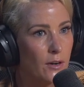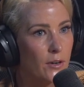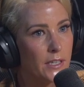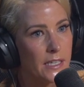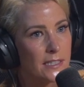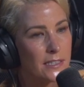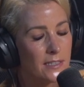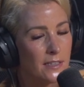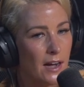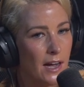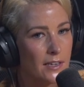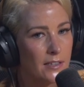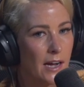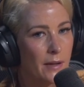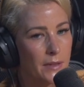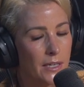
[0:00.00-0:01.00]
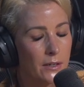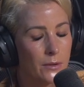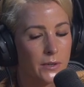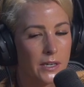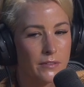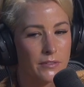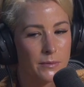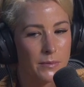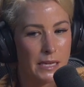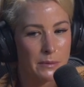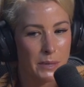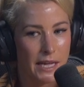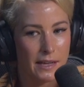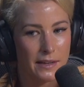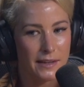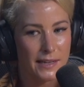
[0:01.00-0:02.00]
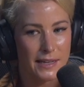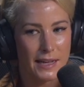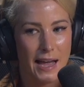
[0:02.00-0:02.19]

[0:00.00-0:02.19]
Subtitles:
on his side type thing or whatever it may be.